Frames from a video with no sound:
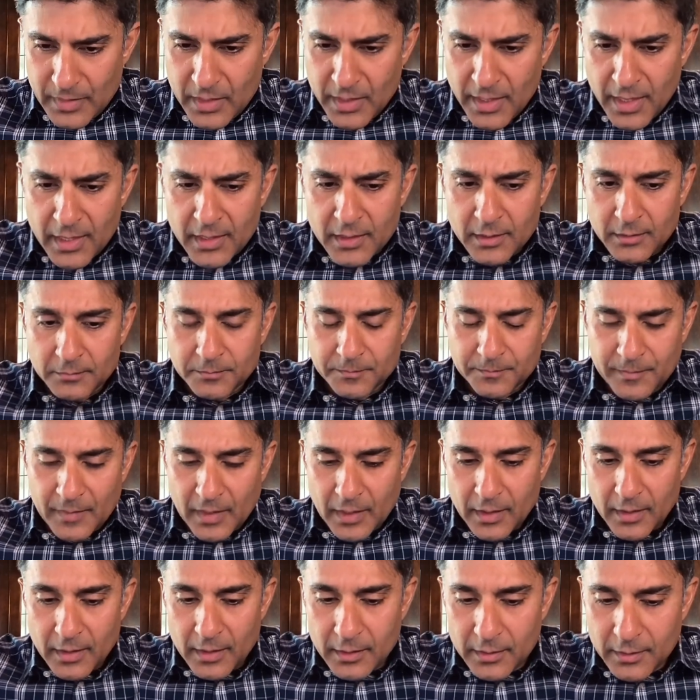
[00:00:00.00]
Yeah,
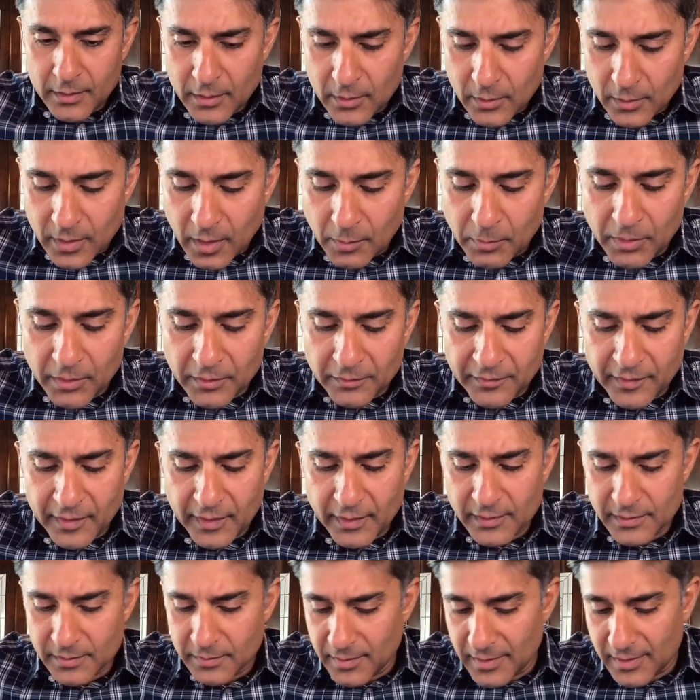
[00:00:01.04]
a couple of
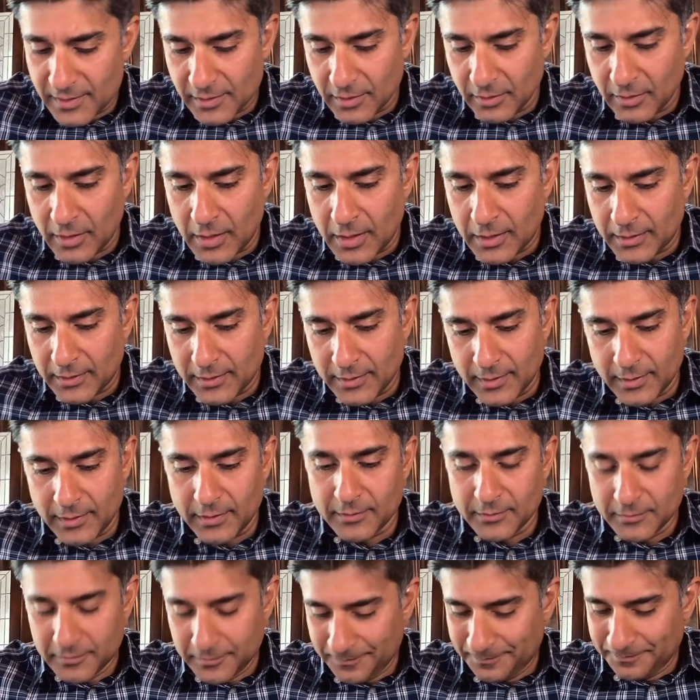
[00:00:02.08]
things, and there's a lot
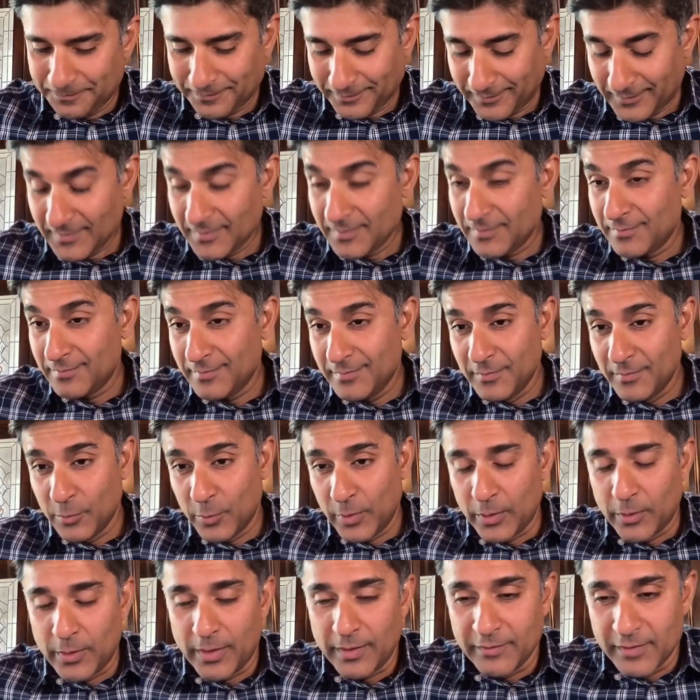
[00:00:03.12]
that we
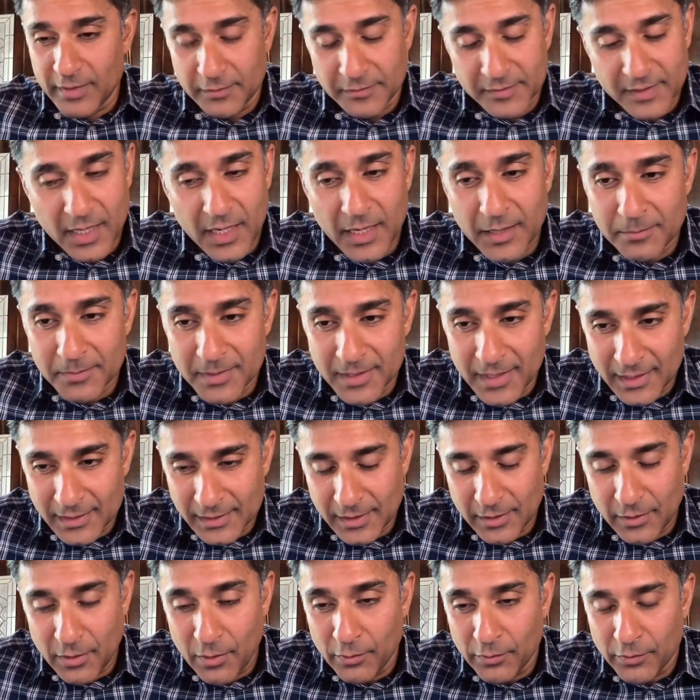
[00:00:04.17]
don't have enough time to
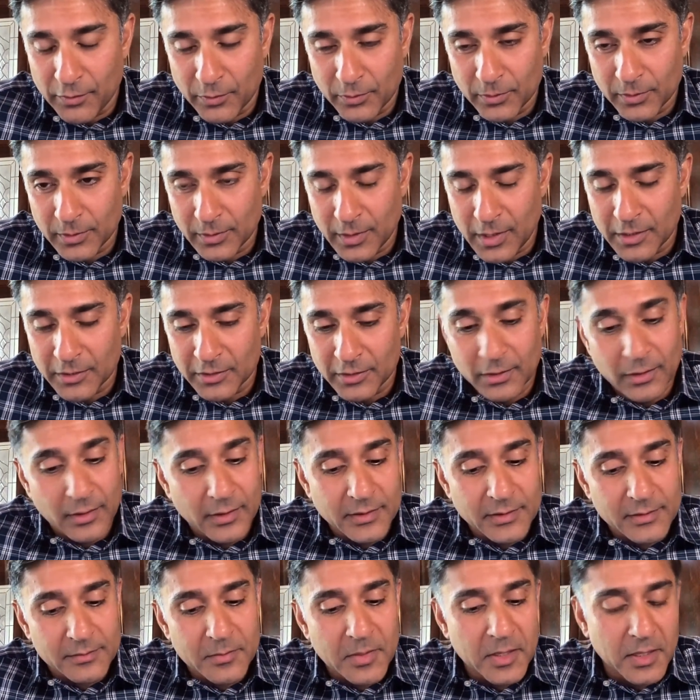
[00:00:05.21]
actually go through the laundry
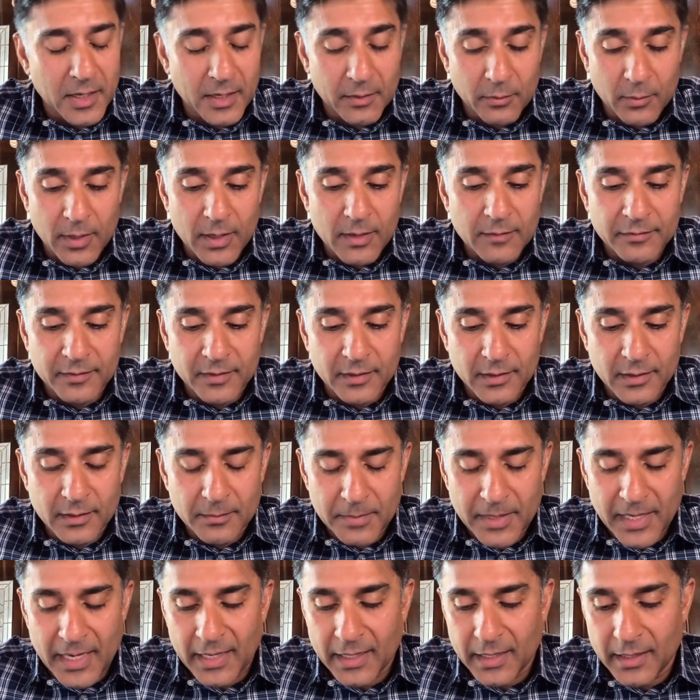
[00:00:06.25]
list, but I'd love to
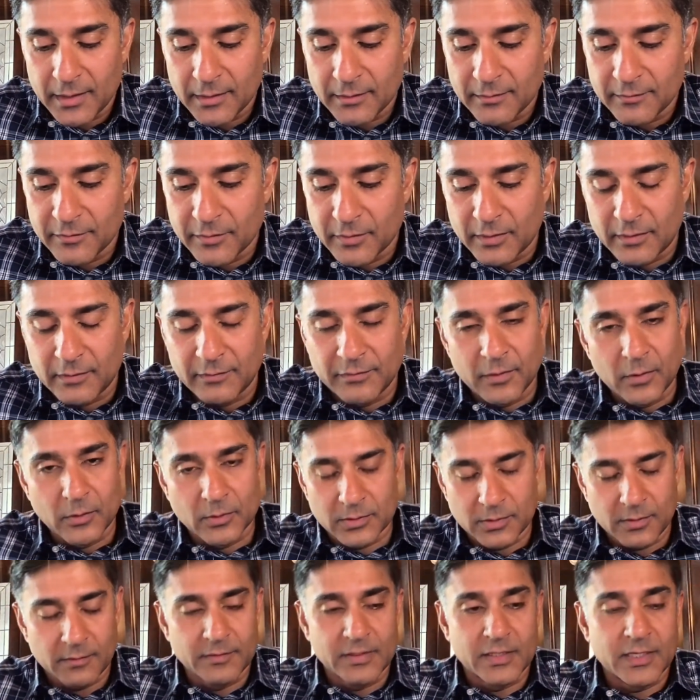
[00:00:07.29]
unpack it for
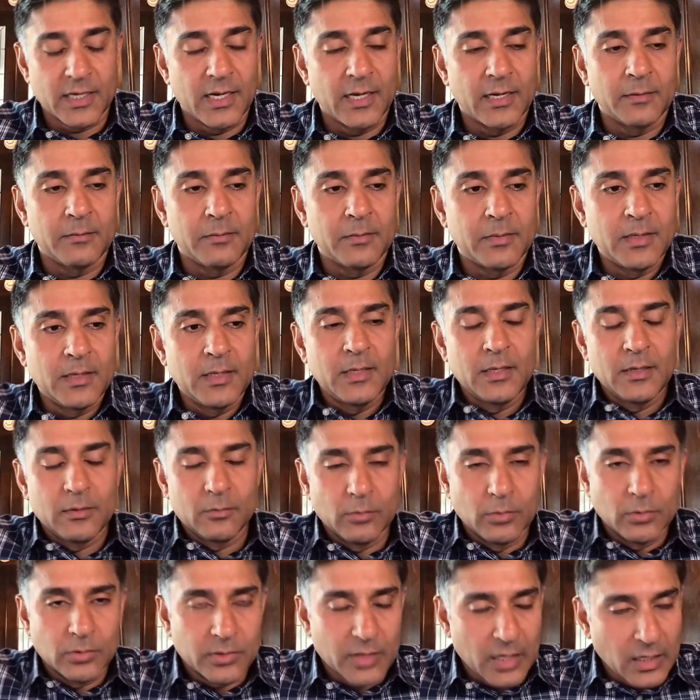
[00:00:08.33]
folks over time.
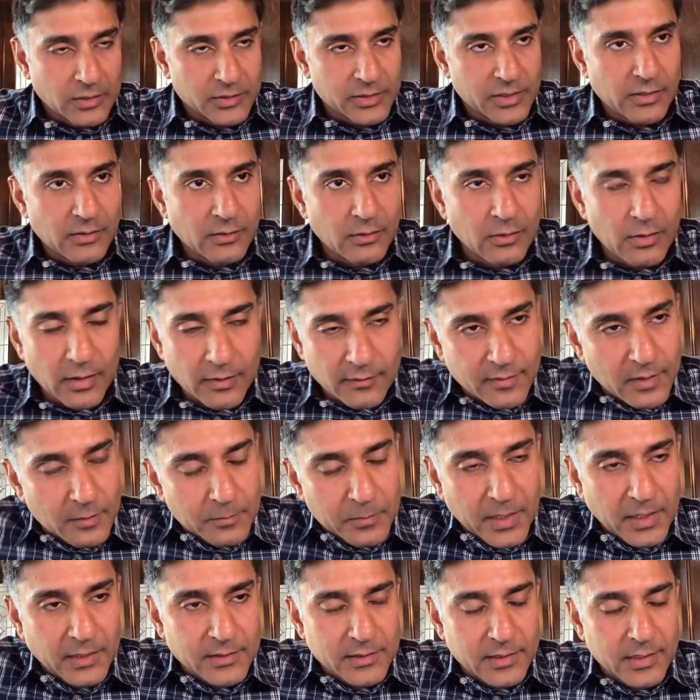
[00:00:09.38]
I'll share a lot of
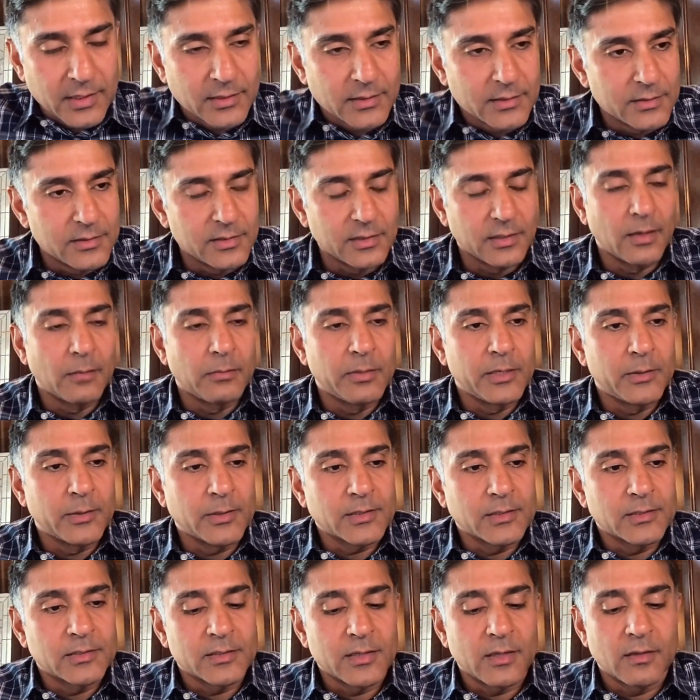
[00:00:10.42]
updates at
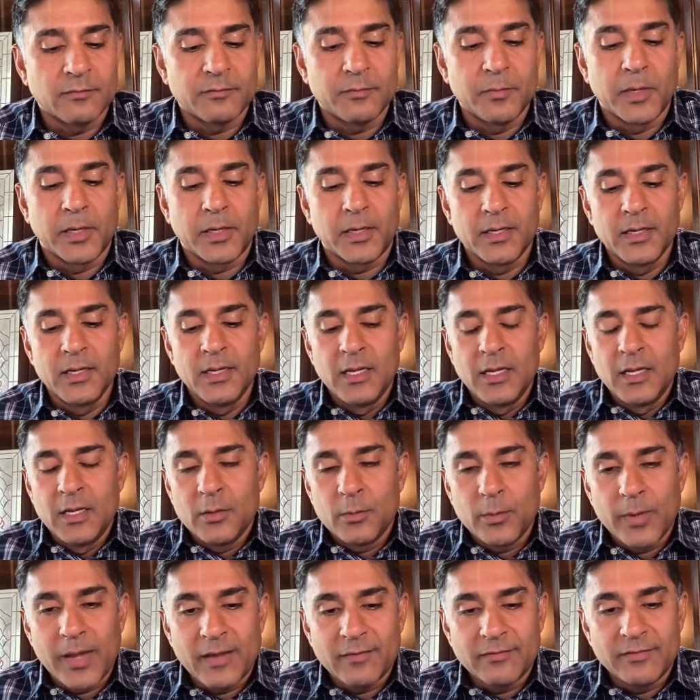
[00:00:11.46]
GWS itself, but
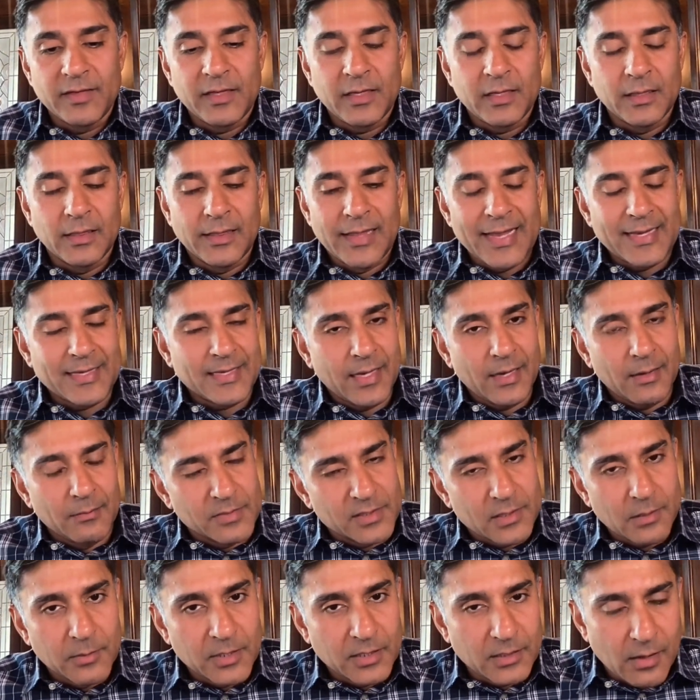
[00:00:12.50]
we have the LATAM
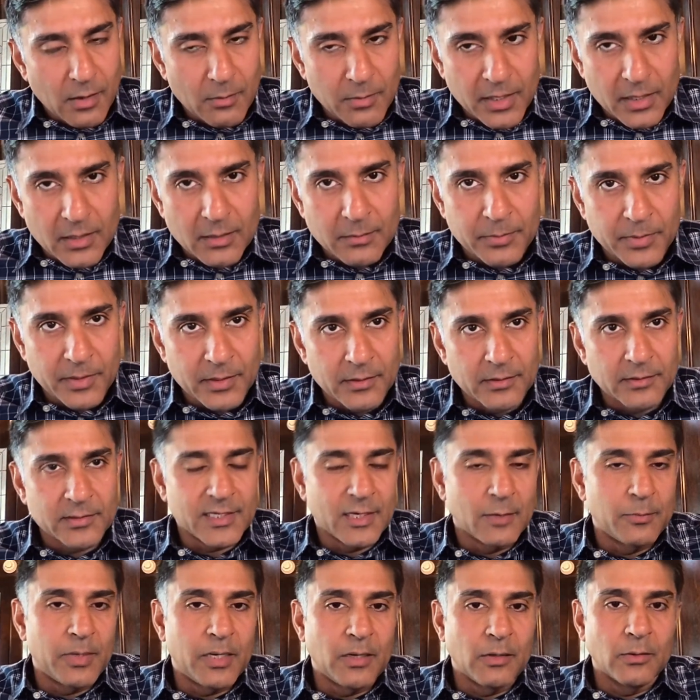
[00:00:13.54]
Summit coming up in
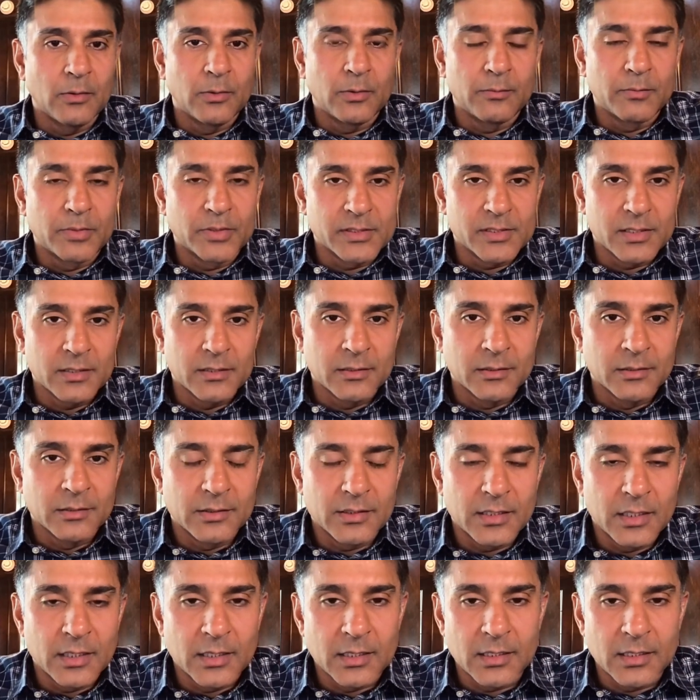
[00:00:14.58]
Sao Paulo in Brazil